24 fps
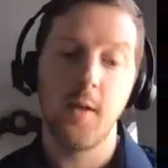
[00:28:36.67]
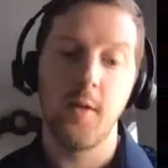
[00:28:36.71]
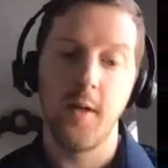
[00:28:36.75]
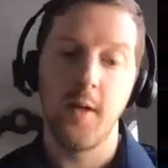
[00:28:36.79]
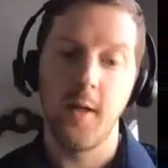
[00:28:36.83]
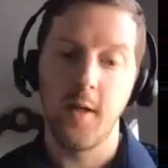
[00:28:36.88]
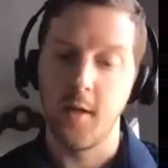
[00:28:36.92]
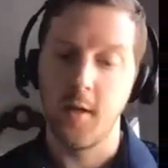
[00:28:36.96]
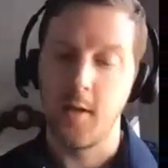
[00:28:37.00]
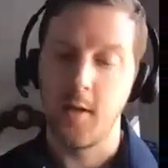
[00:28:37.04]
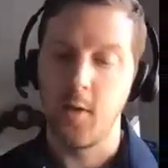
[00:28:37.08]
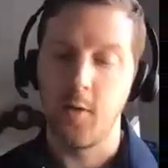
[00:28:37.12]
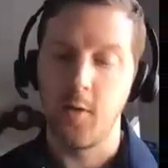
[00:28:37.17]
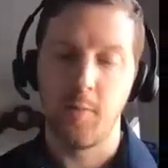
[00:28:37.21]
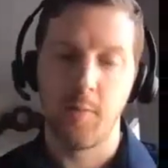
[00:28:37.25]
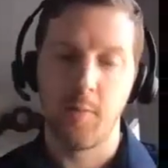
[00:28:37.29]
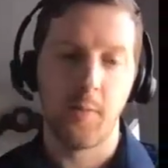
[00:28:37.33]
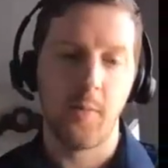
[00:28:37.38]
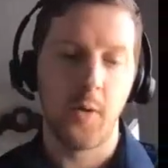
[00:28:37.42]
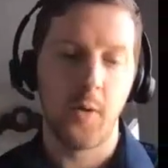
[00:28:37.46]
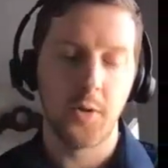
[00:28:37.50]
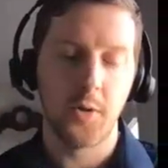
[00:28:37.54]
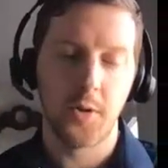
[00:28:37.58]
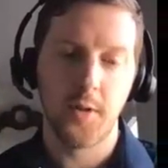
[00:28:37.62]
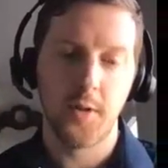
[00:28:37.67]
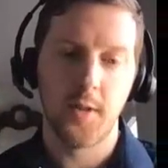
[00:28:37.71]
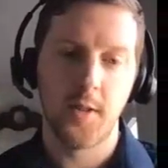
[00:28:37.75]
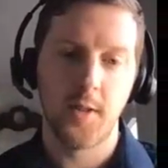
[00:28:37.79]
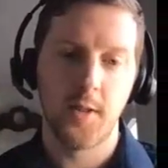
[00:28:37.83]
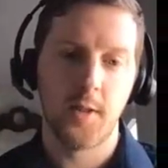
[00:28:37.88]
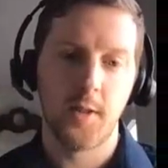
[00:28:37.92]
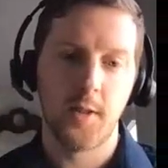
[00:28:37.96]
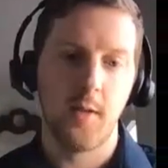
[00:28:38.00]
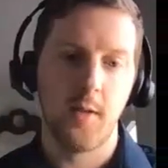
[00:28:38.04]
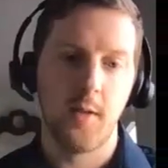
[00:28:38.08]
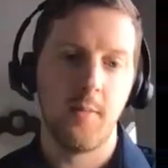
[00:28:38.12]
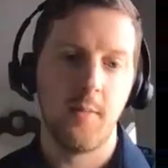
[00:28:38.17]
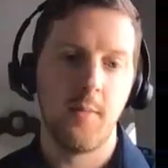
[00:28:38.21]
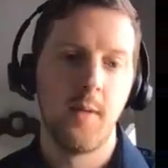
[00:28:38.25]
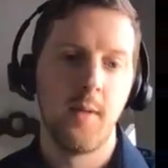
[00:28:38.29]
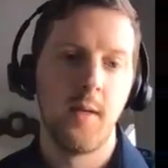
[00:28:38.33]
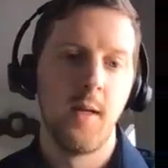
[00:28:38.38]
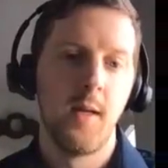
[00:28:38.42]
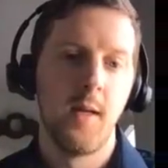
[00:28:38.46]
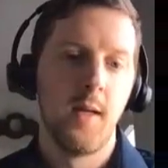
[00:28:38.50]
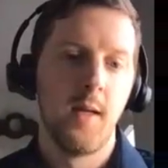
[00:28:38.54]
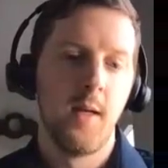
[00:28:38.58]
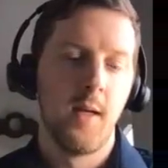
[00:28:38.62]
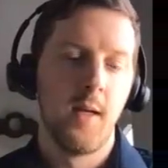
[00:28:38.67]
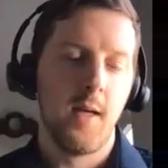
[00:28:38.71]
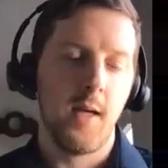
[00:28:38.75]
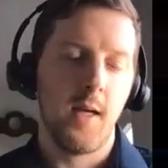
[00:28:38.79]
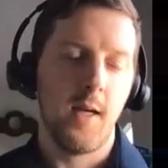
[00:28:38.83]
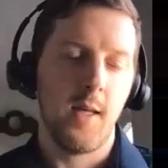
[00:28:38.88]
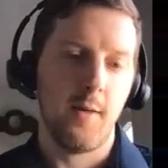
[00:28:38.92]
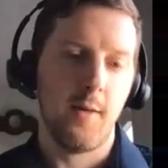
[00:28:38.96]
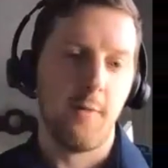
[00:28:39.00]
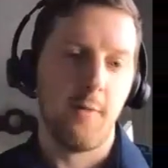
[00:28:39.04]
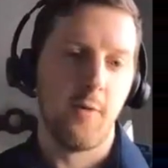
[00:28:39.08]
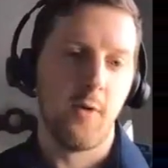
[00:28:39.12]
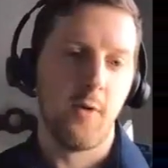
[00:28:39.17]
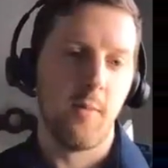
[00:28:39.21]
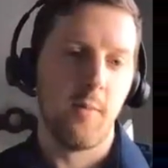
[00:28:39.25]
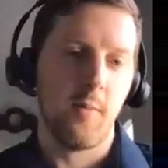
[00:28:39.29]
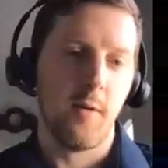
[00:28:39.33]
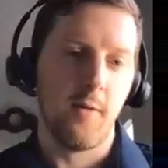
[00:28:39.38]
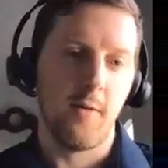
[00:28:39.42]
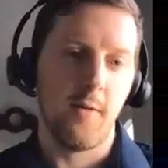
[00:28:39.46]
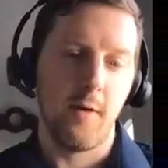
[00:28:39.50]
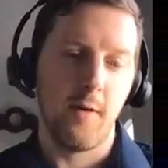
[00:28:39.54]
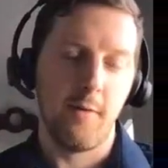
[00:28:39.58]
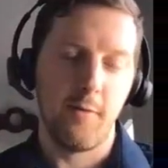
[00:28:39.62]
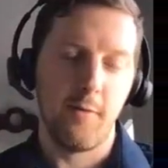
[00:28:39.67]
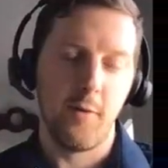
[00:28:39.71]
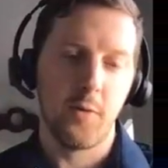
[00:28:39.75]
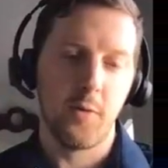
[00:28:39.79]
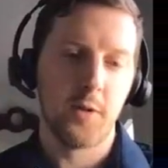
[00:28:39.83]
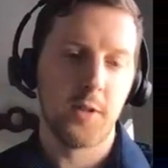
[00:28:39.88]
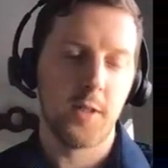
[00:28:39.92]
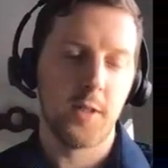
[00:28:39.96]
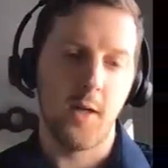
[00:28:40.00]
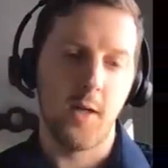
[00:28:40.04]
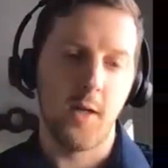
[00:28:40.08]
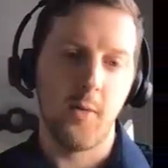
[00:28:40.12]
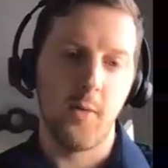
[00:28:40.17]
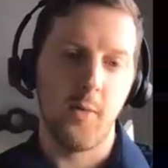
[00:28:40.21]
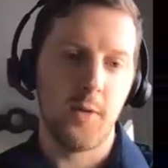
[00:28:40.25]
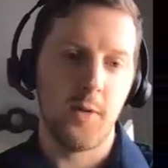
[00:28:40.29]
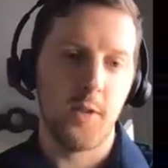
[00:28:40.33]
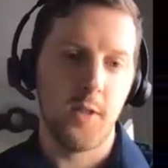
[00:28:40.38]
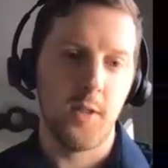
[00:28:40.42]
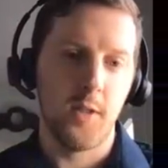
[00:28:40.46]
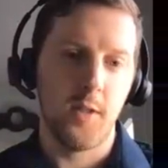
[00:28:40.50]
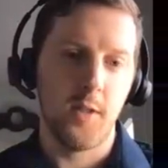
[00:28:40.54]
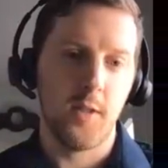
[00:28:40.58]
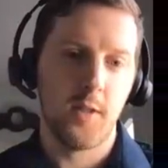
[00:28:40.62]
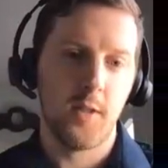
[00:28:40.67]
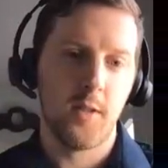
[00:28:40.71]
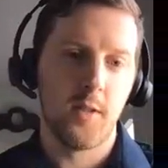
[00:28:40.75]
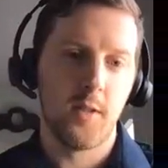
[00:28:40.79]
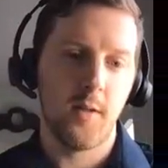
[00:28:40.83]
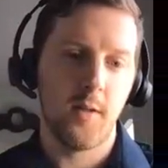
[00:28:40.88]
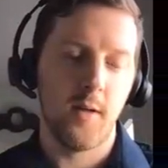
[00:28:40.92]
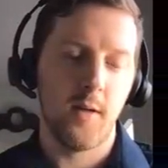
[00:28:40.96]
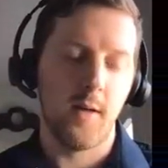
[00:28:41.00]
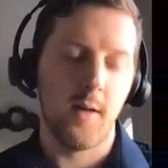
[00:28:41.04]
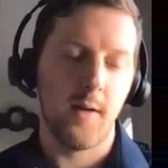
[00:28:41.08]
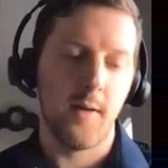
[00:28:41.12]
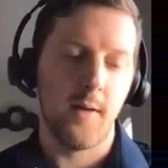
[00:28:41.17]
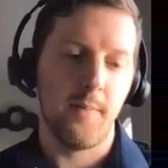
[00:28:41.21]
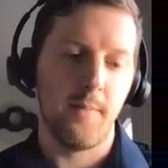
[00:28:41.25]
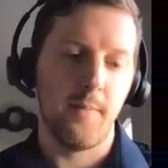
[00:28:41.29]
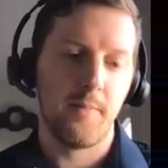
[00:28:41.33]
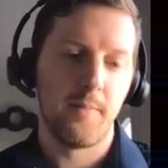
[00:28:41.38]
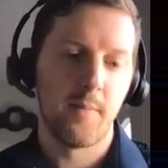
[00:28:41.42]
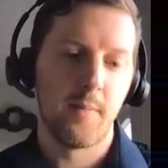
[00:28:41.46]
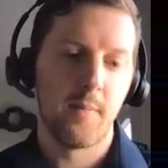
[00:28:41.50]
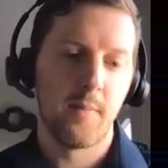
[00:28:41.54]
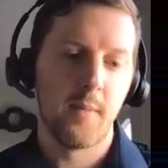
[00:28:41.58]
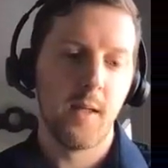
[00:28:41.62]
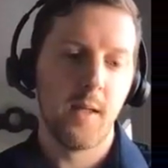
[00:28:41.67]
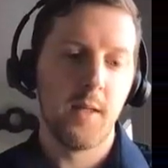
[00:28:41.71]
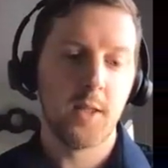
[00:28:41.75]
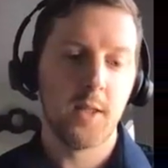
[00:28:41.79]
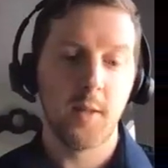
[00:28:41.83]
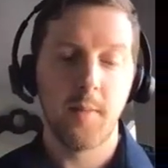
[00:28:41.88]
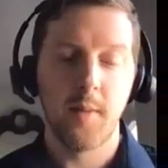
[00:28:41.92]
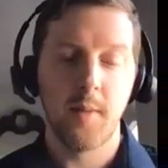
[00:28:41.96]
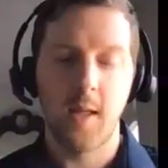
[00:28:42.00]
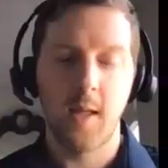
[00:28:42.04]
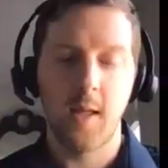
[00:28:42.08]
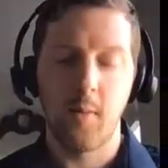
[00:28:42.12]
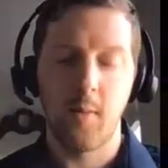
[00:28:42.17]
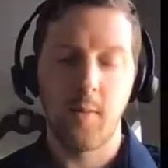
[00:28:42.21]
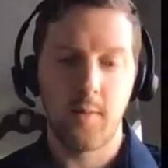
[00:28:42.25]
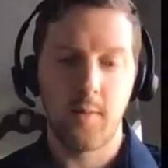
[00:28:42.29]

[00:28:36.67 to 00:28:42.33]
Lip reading: You need a new propulsion system in the form of a fuel cell, which is something